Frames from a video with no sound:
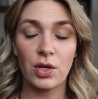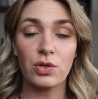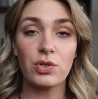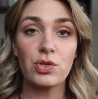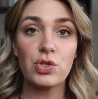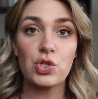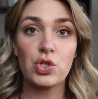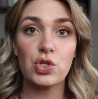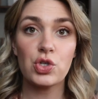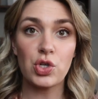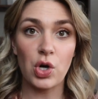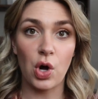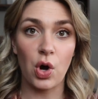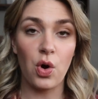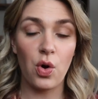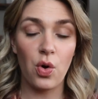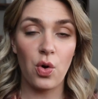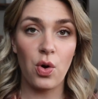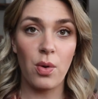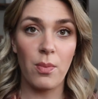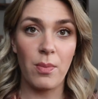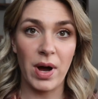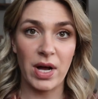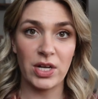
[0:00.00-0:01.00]
There is
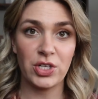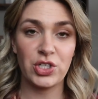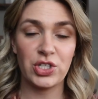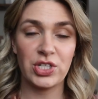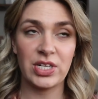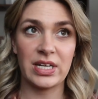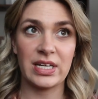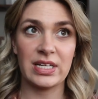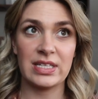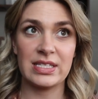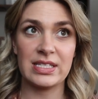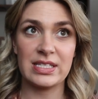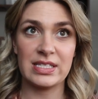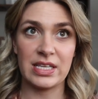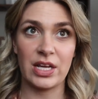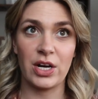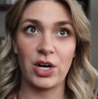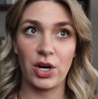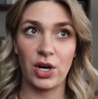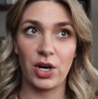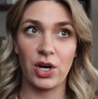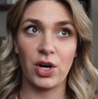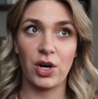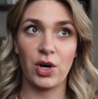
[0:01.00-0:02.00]
so much to
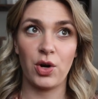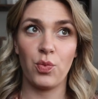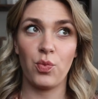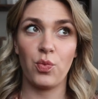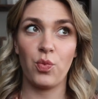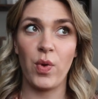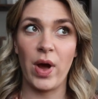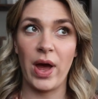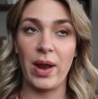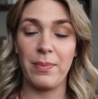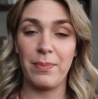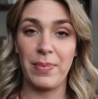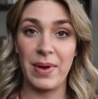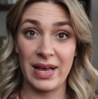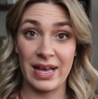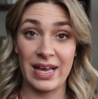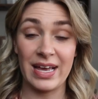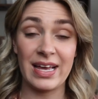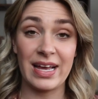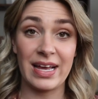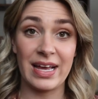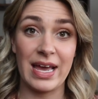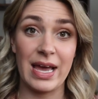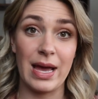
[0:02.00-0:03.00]
consider when
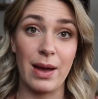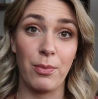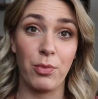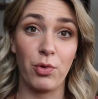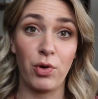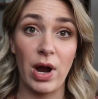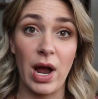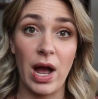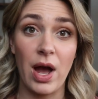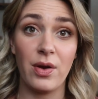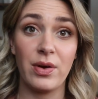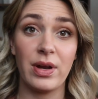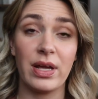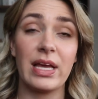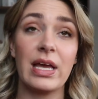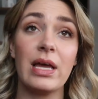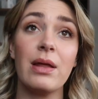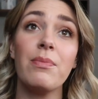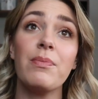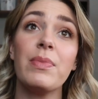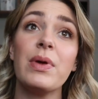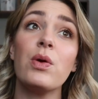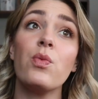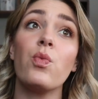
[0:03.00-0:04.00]
picking a campground. It
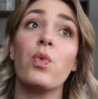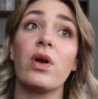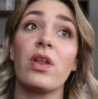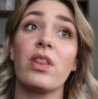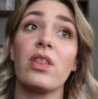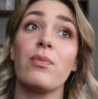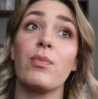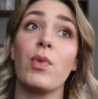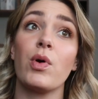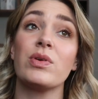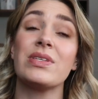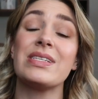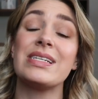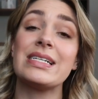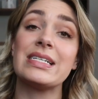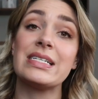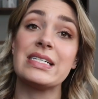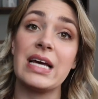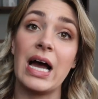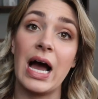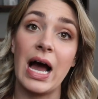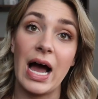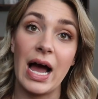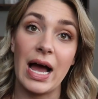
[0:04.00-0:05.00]
can be one of the
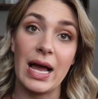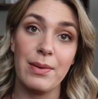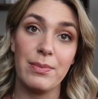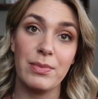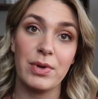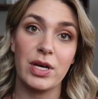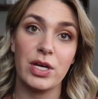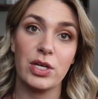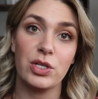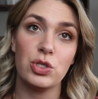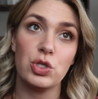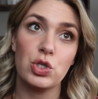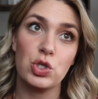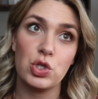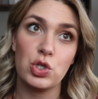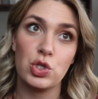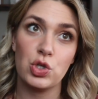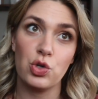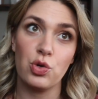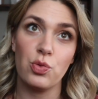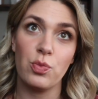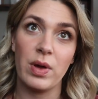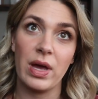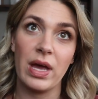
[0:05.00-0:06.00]
most time
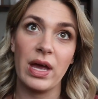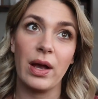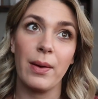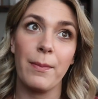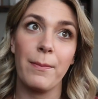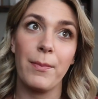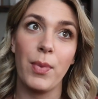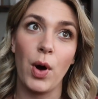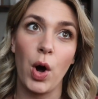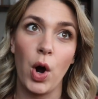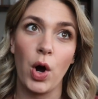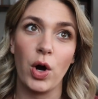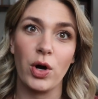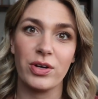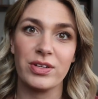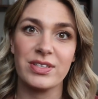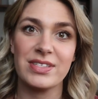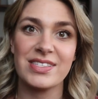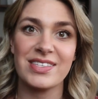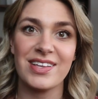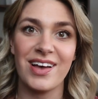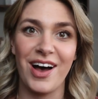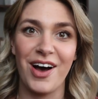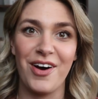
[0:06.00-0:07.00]
consuming
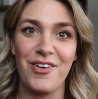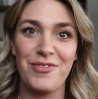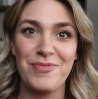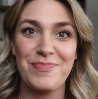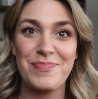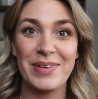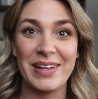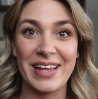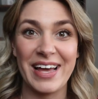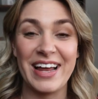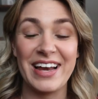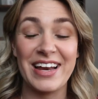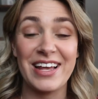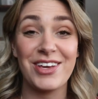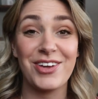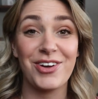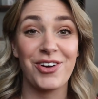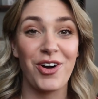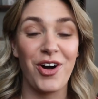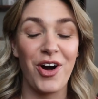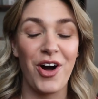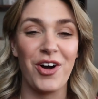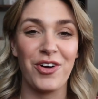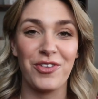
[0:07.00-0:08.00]
parts of planning
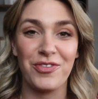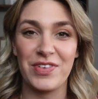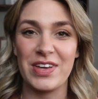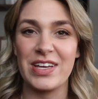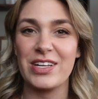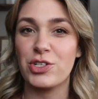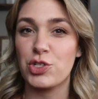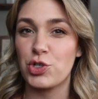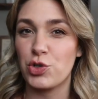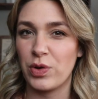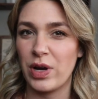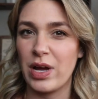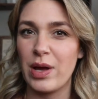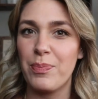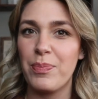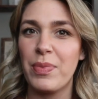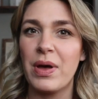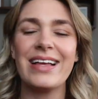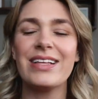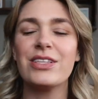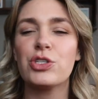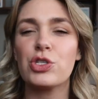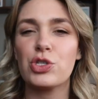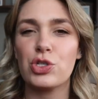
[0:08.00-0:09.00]
your RV
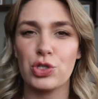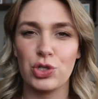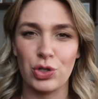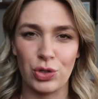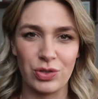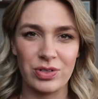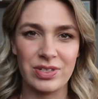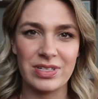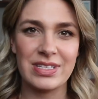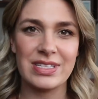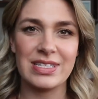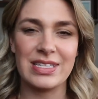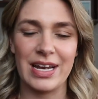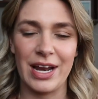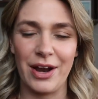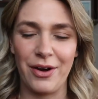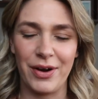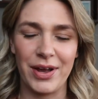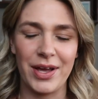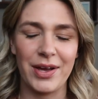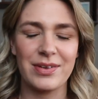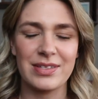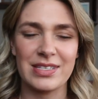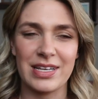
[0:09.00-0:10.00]
trip in certain
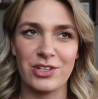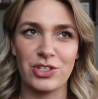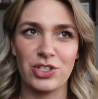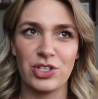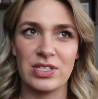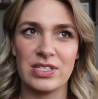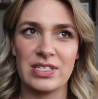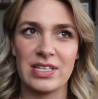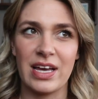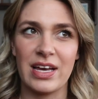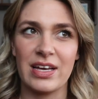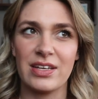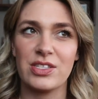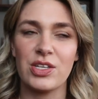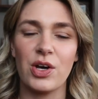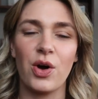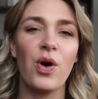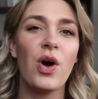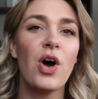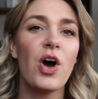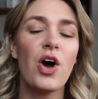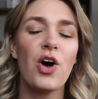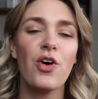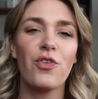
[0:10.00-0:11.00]
scenarios, I should say.
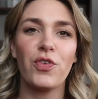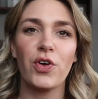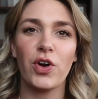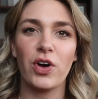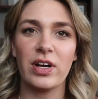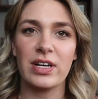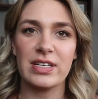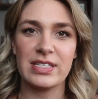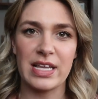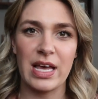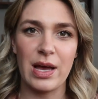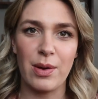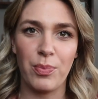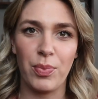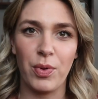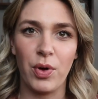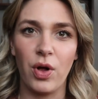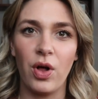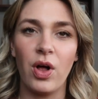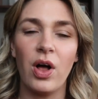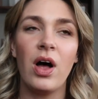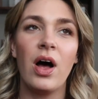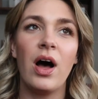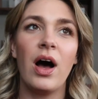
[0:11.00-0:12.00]
So, for
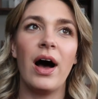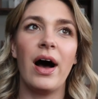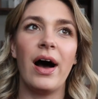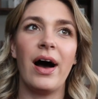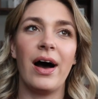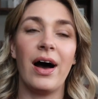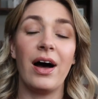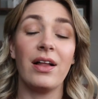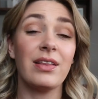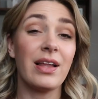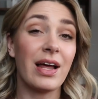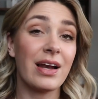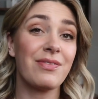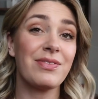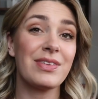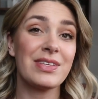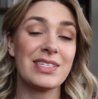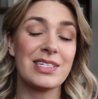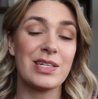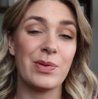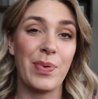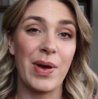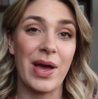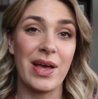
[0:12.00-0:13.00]
example, uh, a lot of
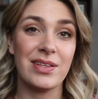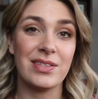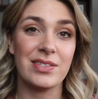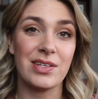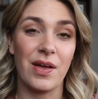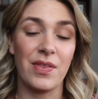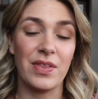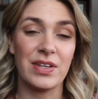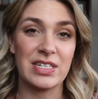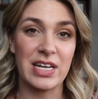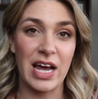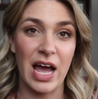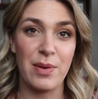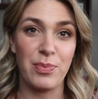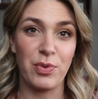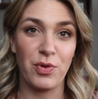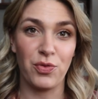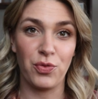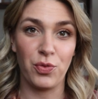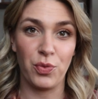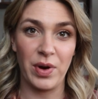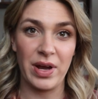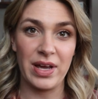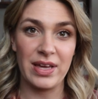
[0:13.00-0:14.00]
this depends on the type
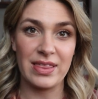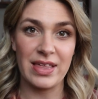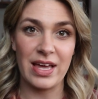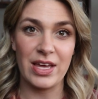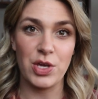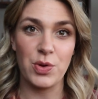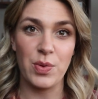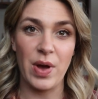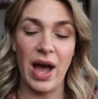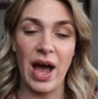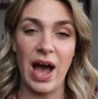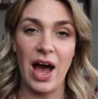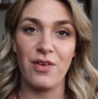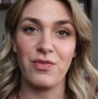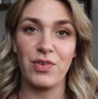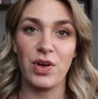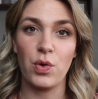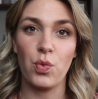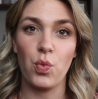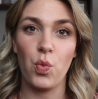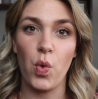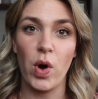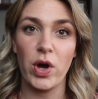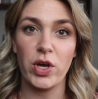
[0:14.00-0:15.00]
of rig that you have
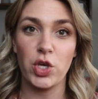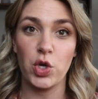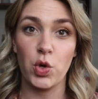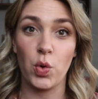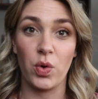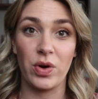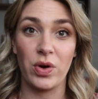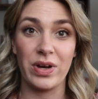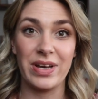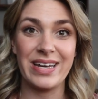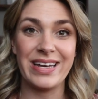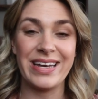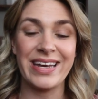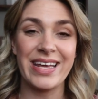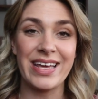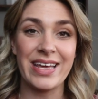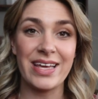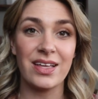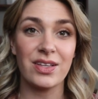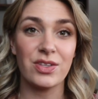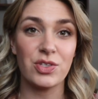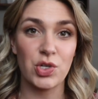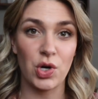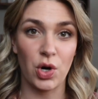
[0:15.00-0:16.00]
and what your
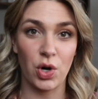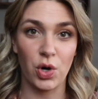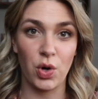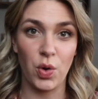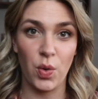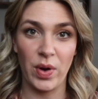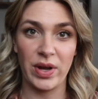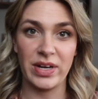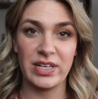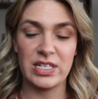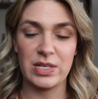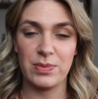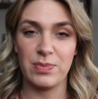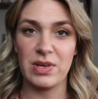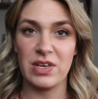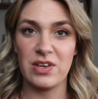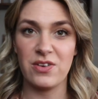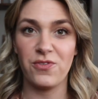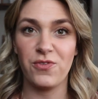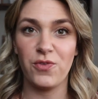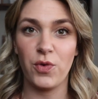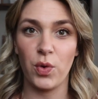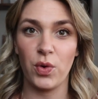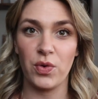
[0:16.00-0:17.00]
needs are going to
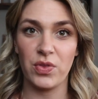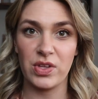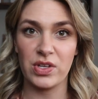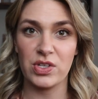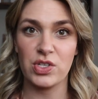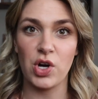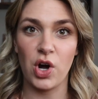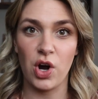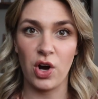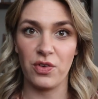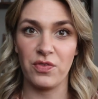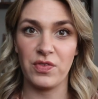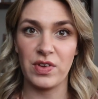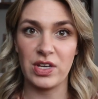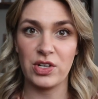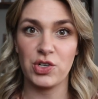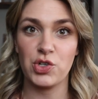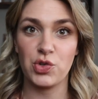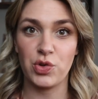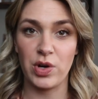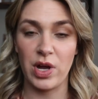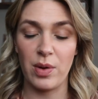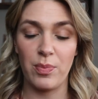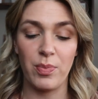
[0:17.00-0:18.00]
be for this RV
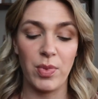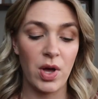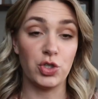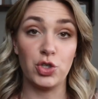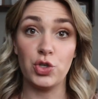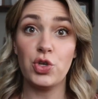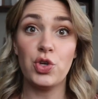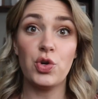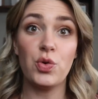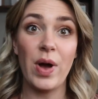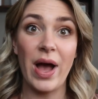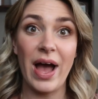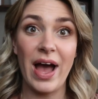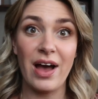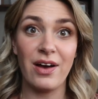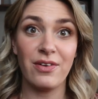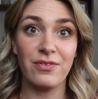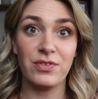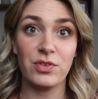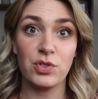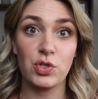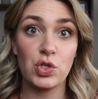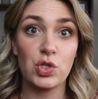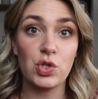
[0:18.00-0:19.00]
trip. Do you
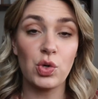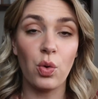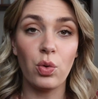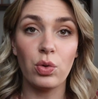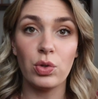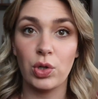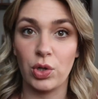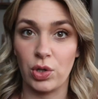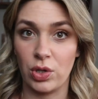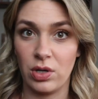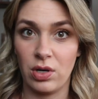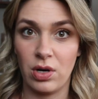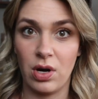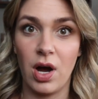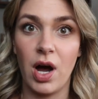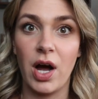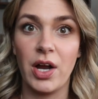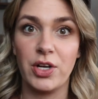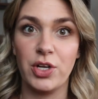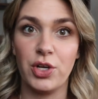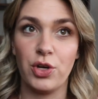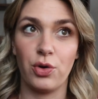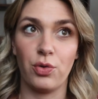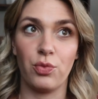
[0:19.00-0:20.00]
have solar
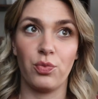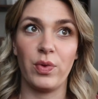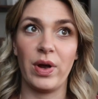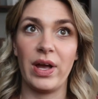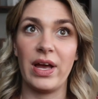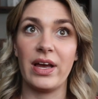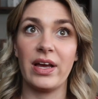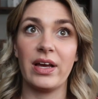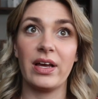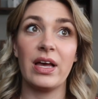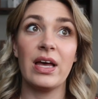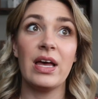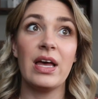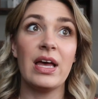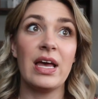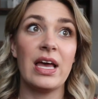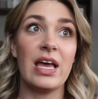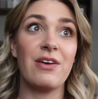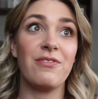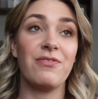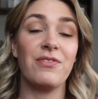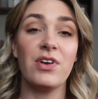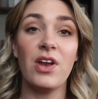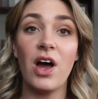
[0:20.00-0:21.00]
on your rig?
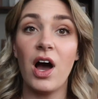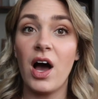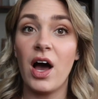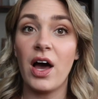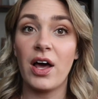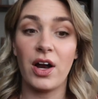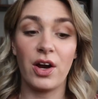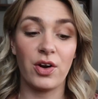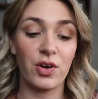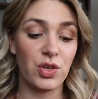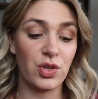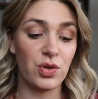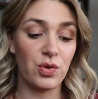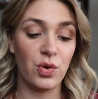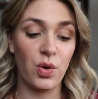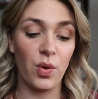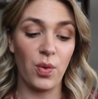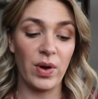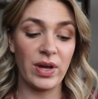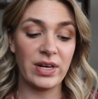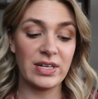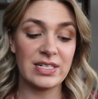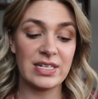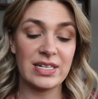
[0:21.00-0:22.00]
If not, are you
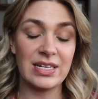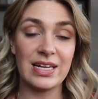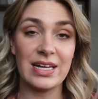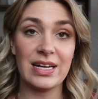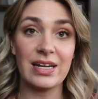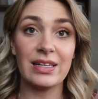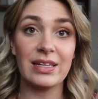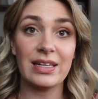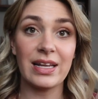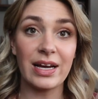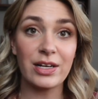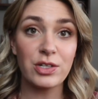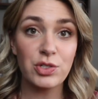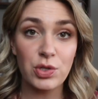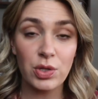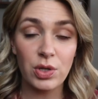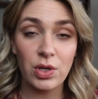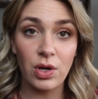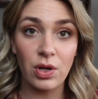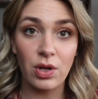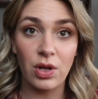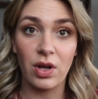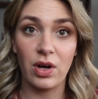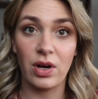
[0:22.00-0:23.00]
going to need
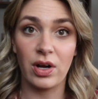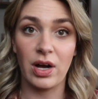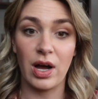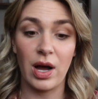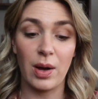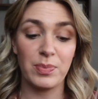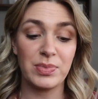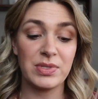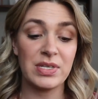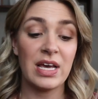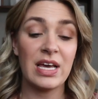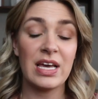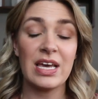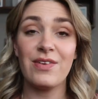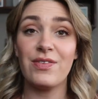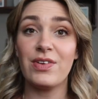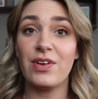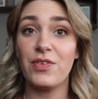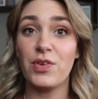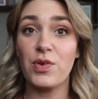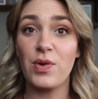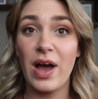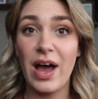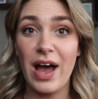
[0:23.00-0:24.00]
electrical hookups? Even
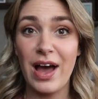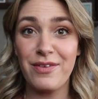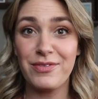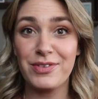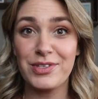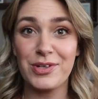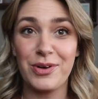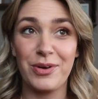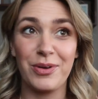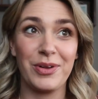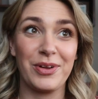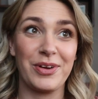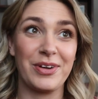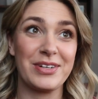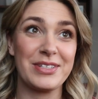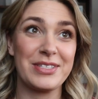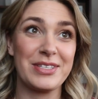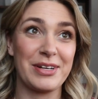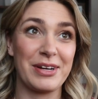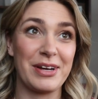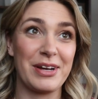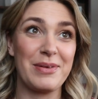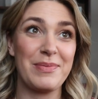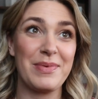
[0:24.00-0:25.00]
if you have solar, is
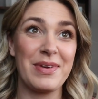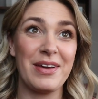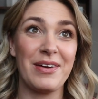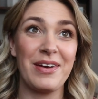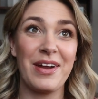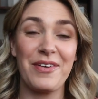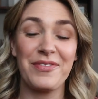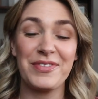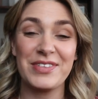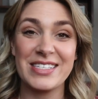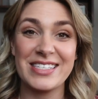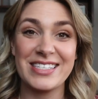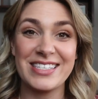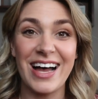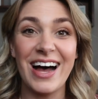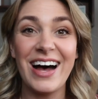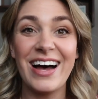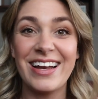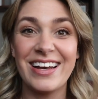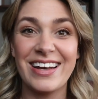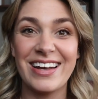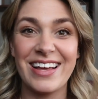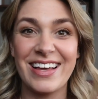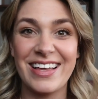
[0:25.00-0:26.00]
there going to be enough
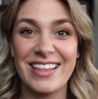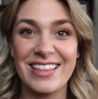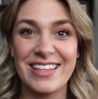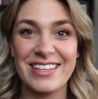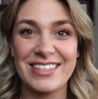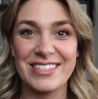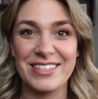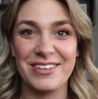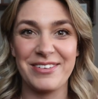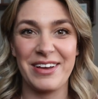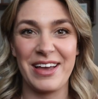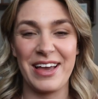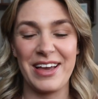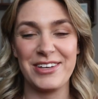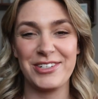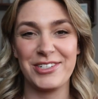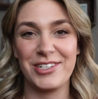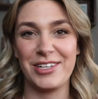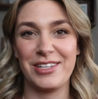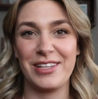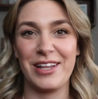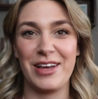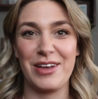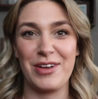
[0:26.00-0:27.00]
sun in this
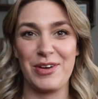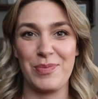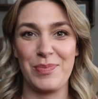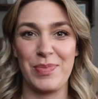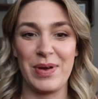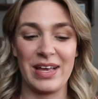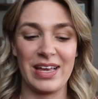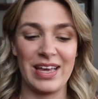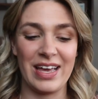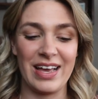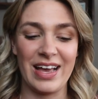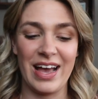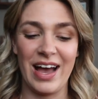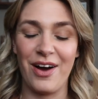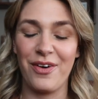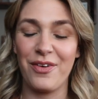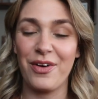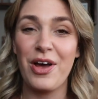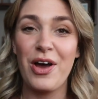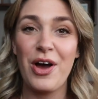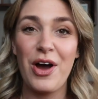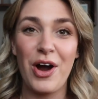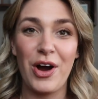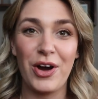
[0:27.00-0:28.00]
location that you're picking
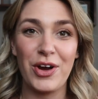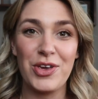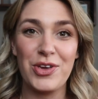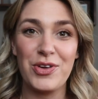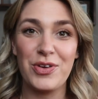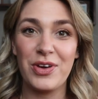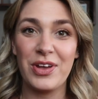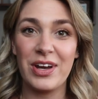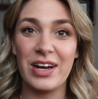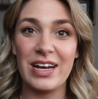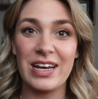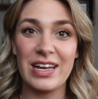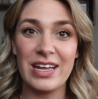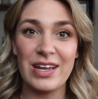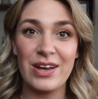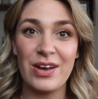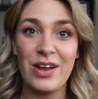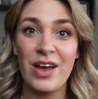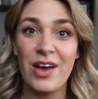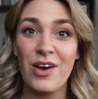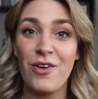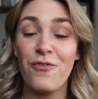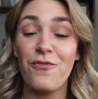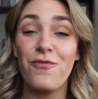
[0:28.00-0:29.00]
out? Are you going to
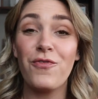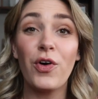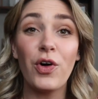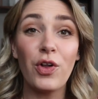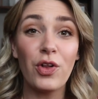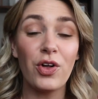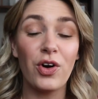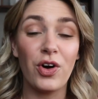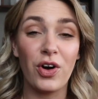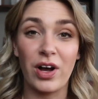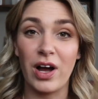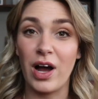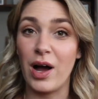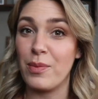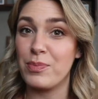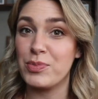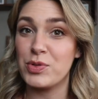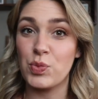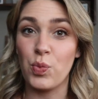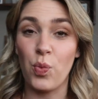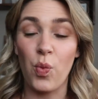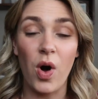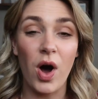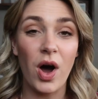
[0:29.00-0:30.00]
need full
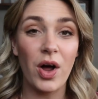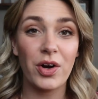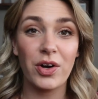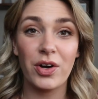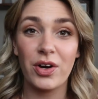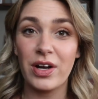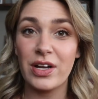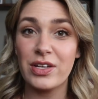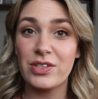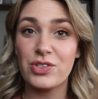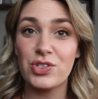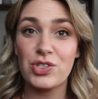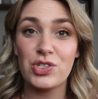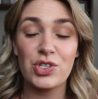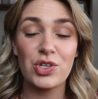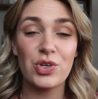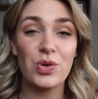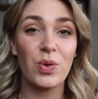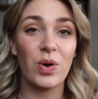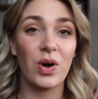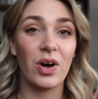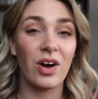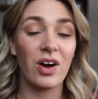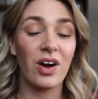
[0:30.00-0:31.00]
hookups, water and
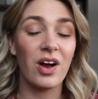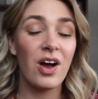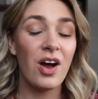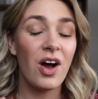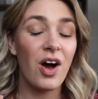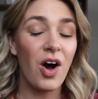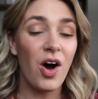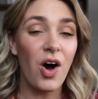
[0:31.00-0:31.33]
sewer?